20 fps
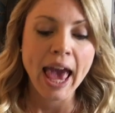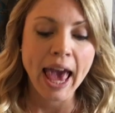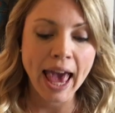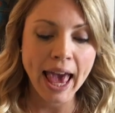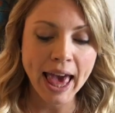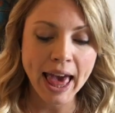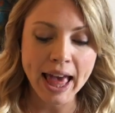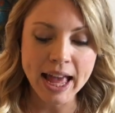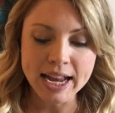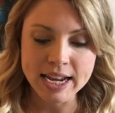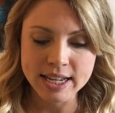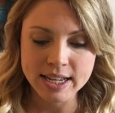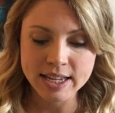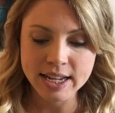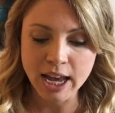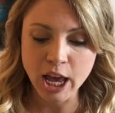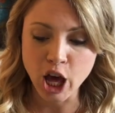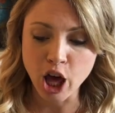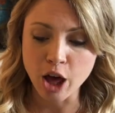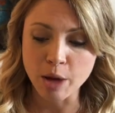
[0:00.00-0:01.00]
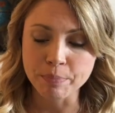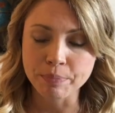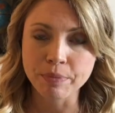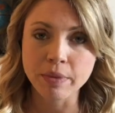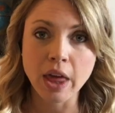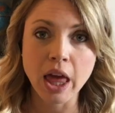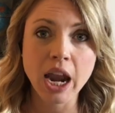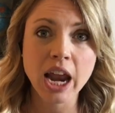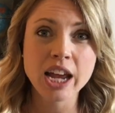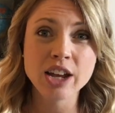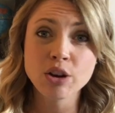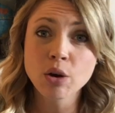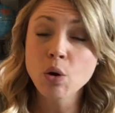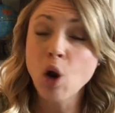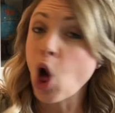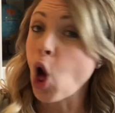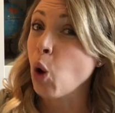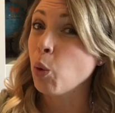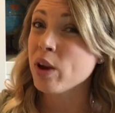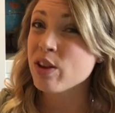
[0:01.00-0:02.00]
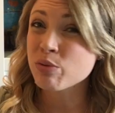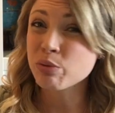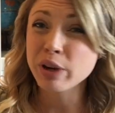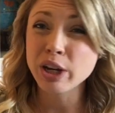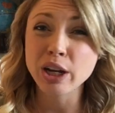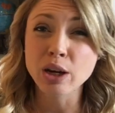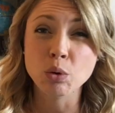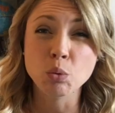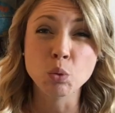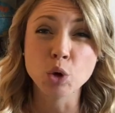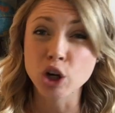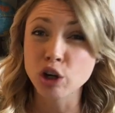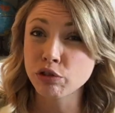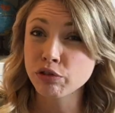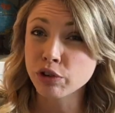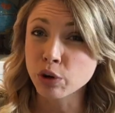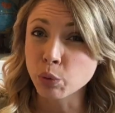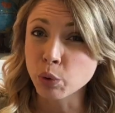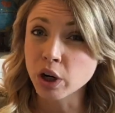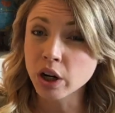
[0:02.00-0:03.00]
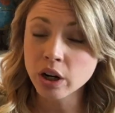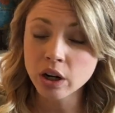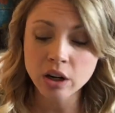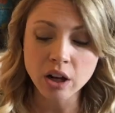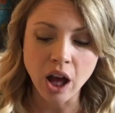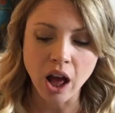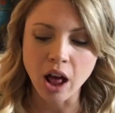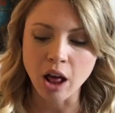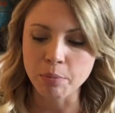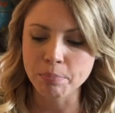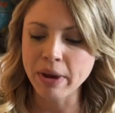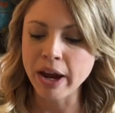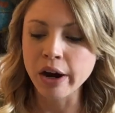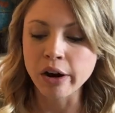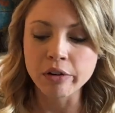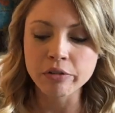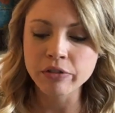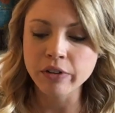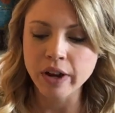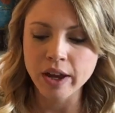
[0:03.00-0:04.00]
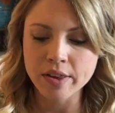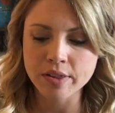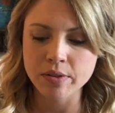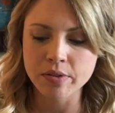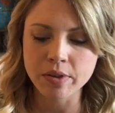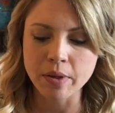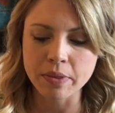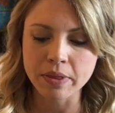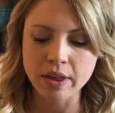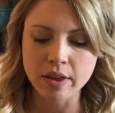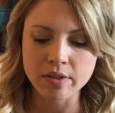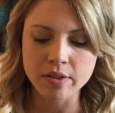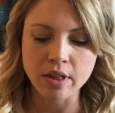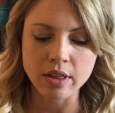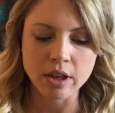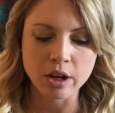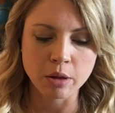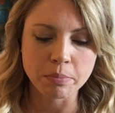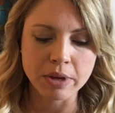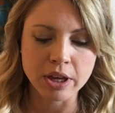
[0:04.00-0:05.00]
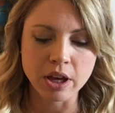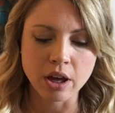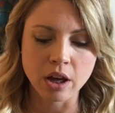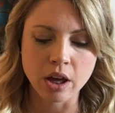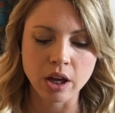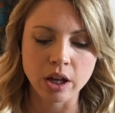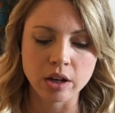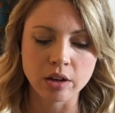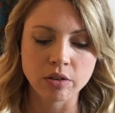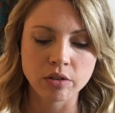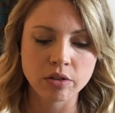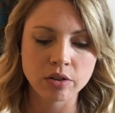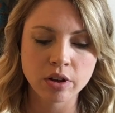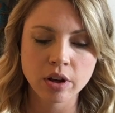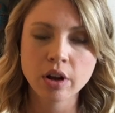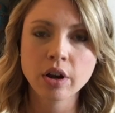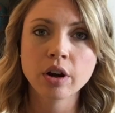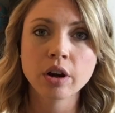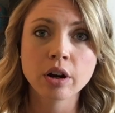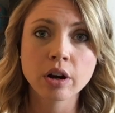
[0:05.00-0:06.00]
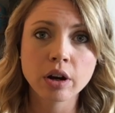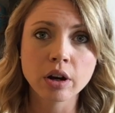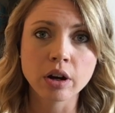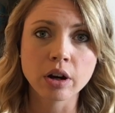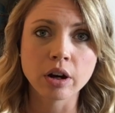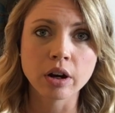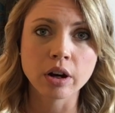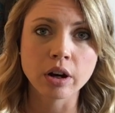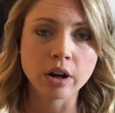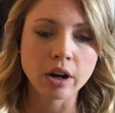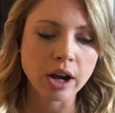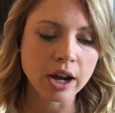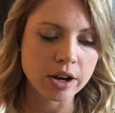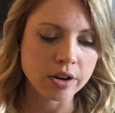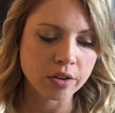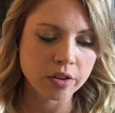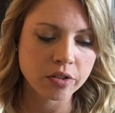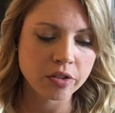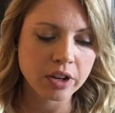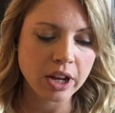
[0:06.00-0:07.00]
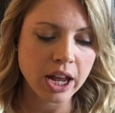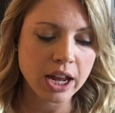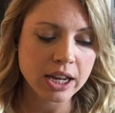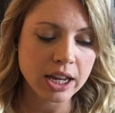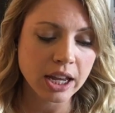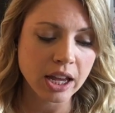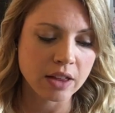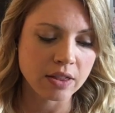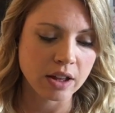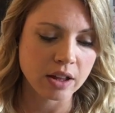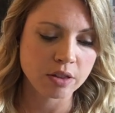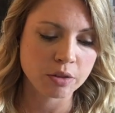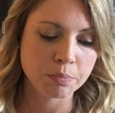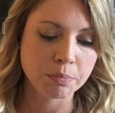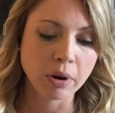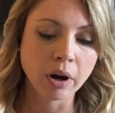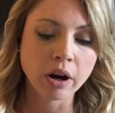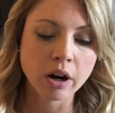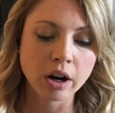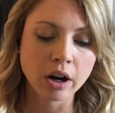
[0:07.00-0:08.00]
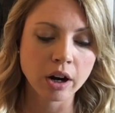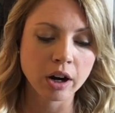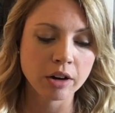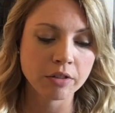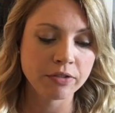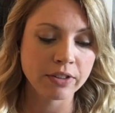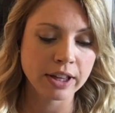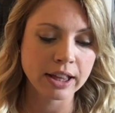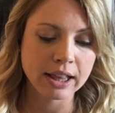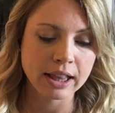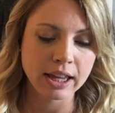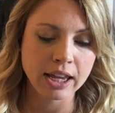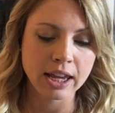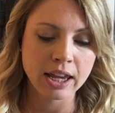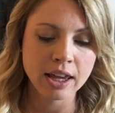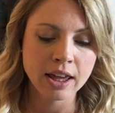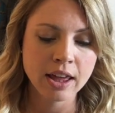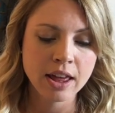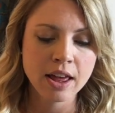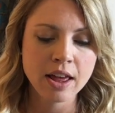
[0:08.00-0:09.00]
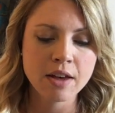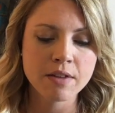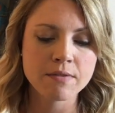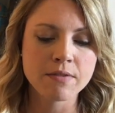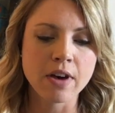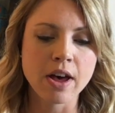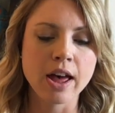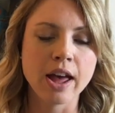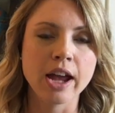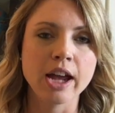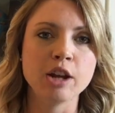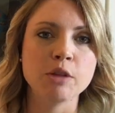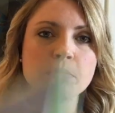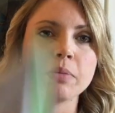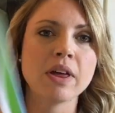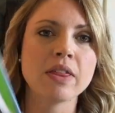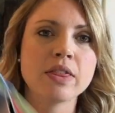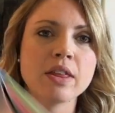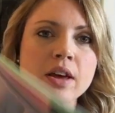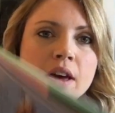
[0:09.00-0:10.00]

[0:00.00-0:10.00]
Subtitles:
And I don't always read it word for word. I'll paraphrase if something's a little beyond her understanding, and that's perfectly fine. But